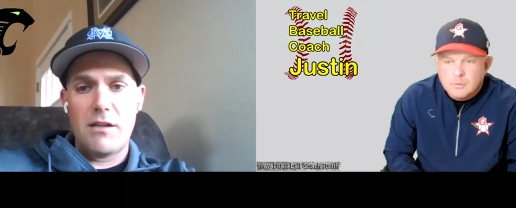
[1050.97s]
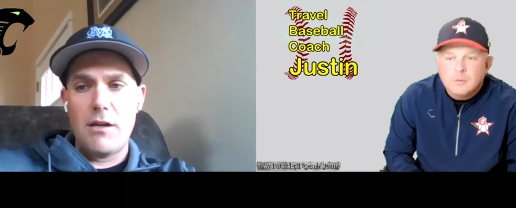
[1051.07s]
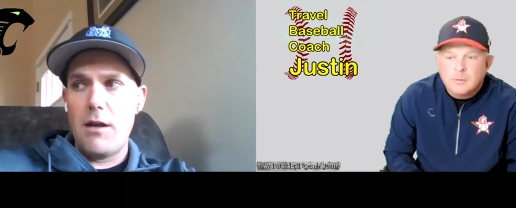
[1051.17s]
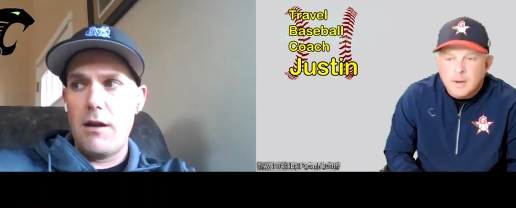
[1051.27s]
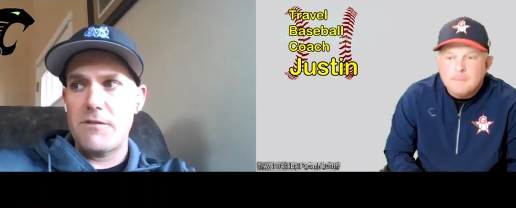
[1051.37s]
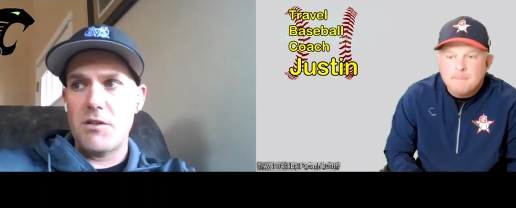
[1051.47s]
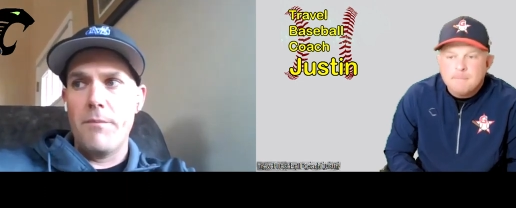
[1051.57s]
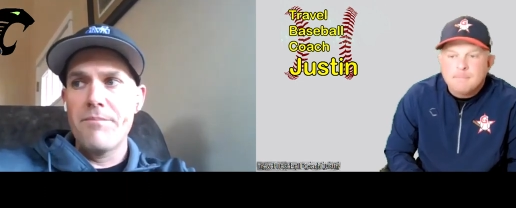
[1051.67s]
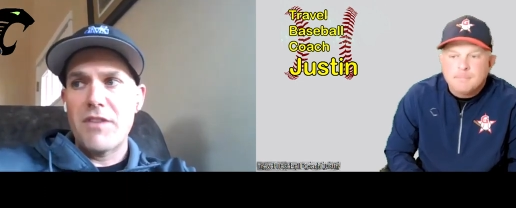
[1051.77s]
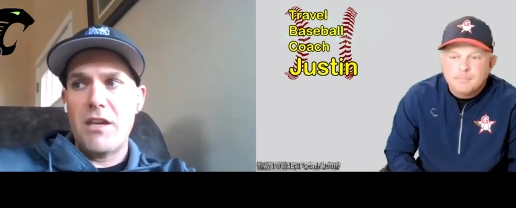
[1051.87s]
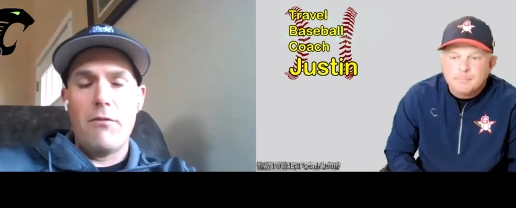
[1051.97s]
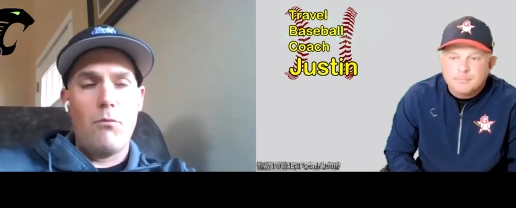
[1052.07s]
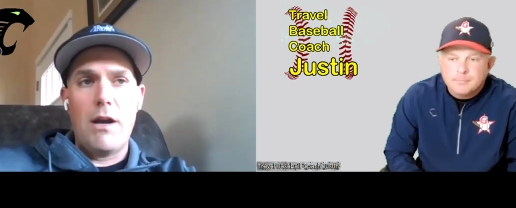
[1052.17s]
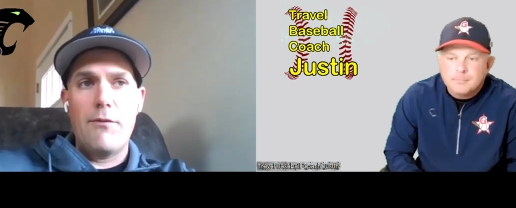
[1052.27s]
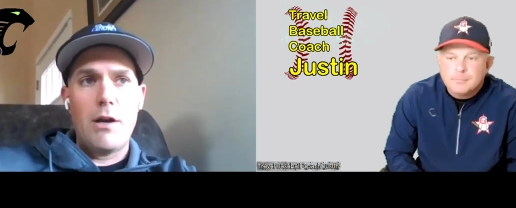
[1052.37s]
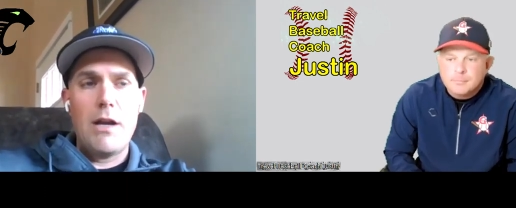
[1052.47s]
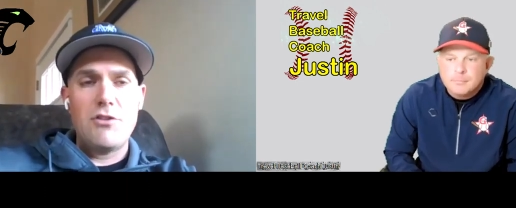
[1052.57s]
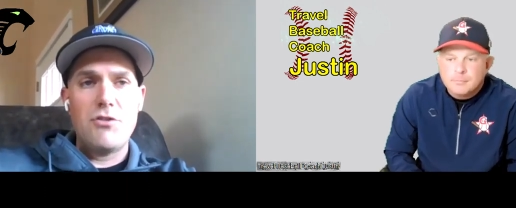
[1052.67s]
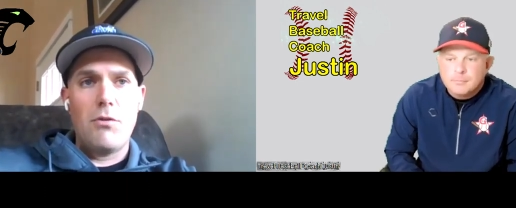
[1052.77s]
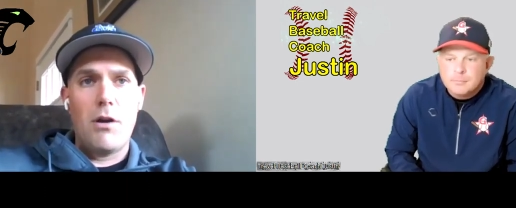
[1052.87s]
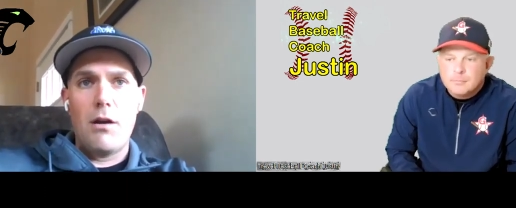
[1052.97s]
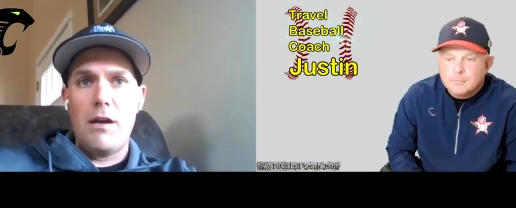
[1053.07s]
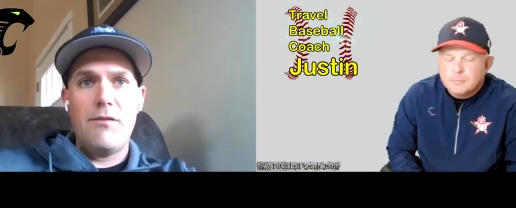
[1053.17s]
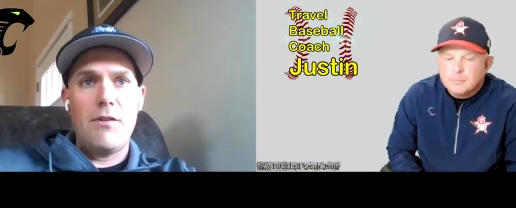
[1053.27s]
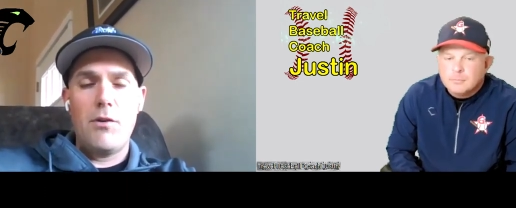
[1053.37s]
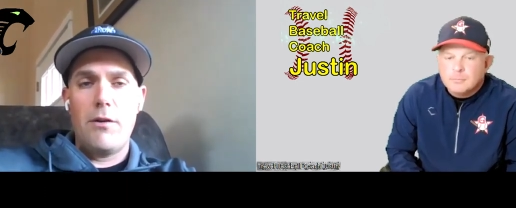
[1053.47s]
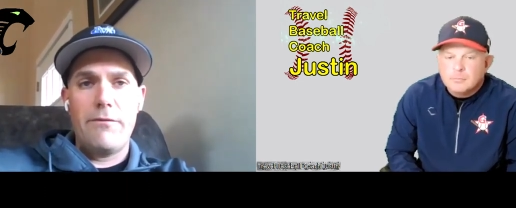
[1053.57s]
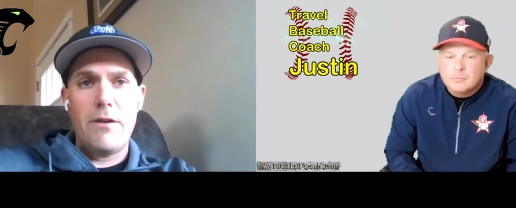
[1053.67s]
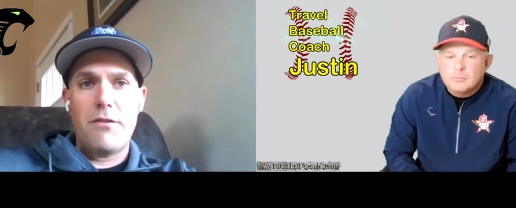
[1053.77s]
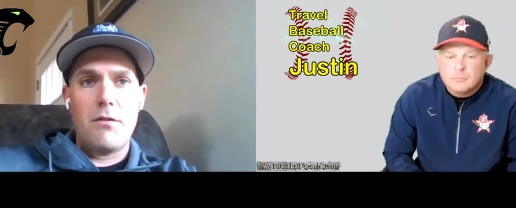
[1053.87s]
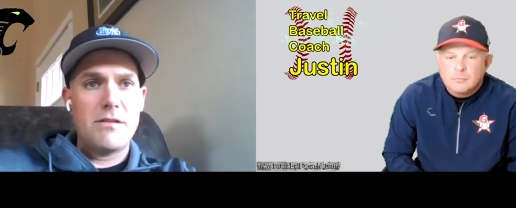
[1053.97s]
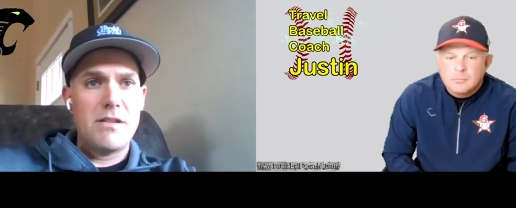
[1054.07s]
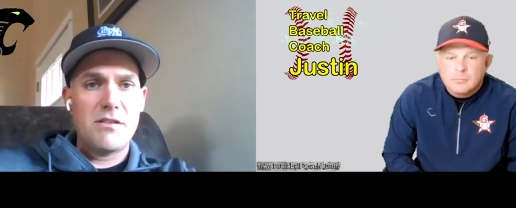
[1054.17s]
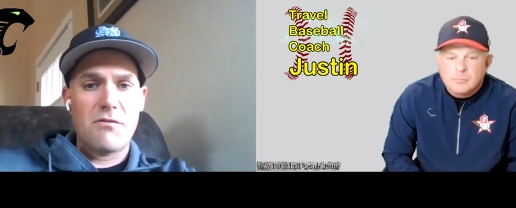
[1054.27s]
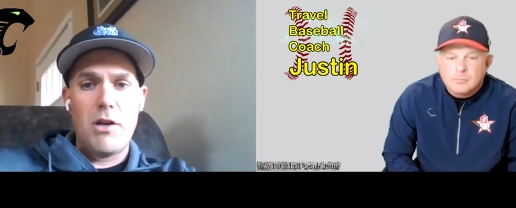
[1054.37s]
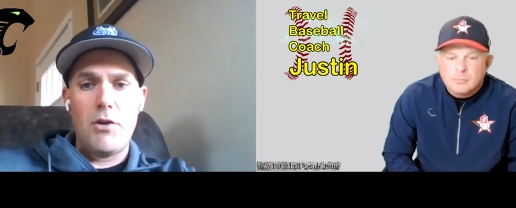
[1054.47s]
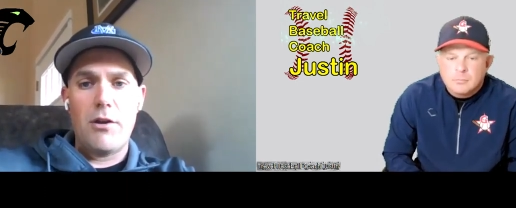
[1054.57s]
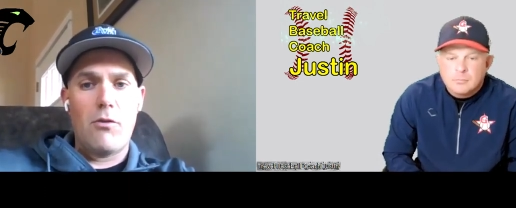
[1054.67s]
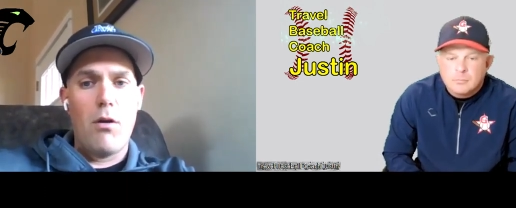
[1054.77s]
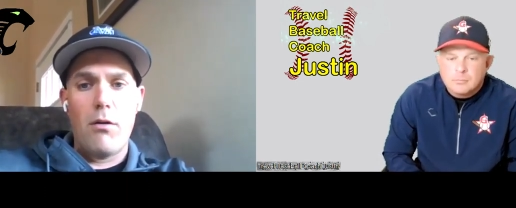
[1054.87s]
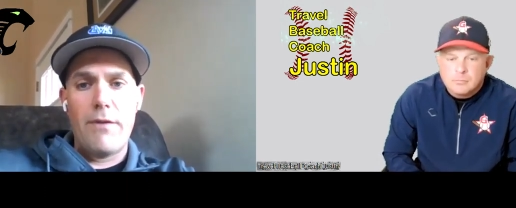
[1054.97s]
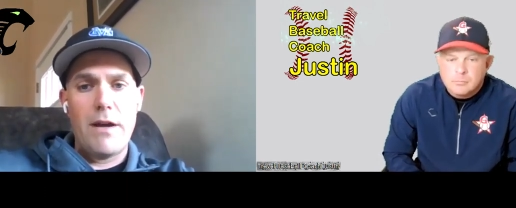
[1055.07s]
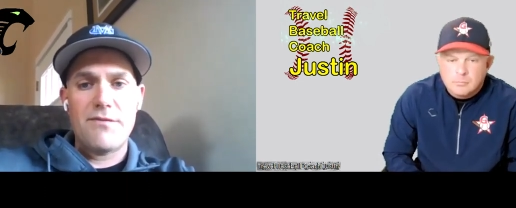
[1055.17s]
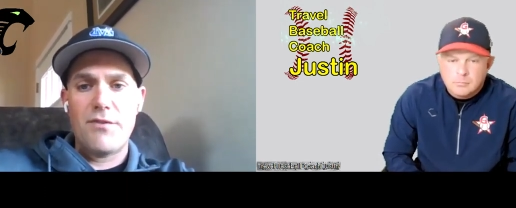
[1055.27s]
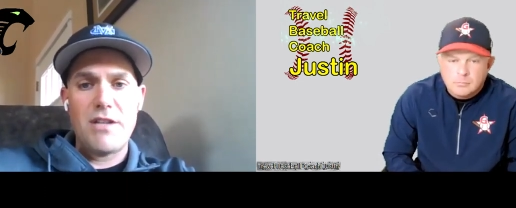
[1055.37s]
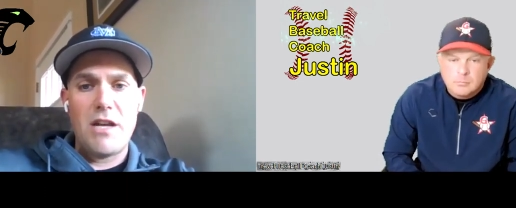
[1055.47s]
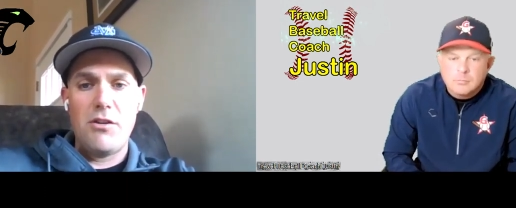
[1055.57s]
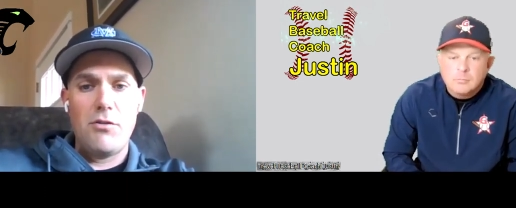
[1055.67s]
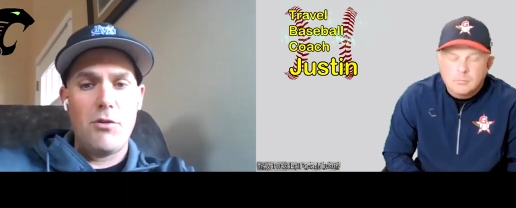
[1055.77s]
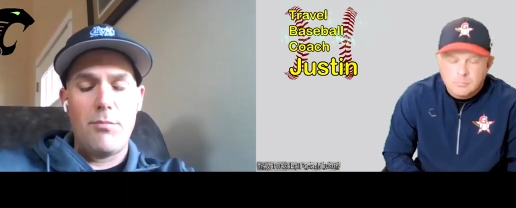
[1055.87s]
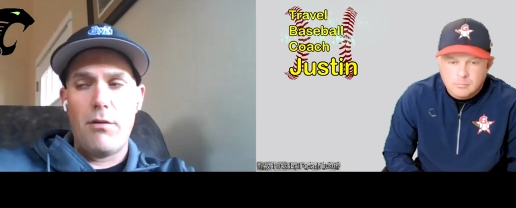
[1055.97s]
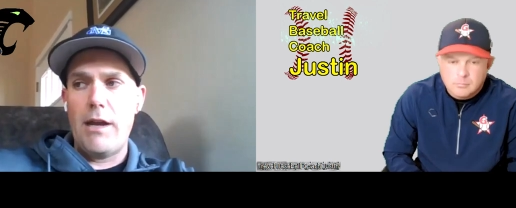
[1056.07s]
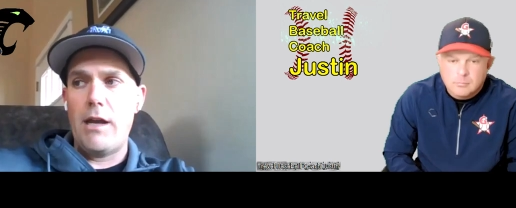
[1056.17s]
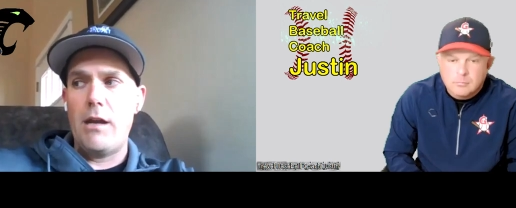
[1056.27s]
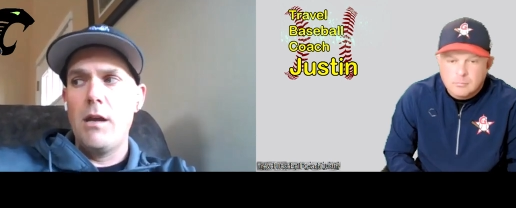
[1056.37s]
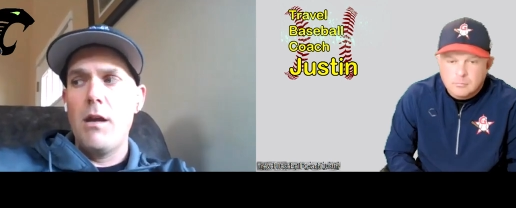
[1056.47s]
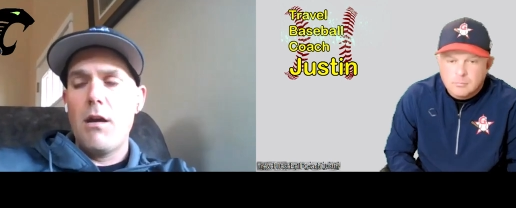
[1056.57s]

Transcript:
Speaker 1: is the cutoff right. so it, whatever age you are even if you're a fifth or a sixth grader that qualifies for 10u you're playing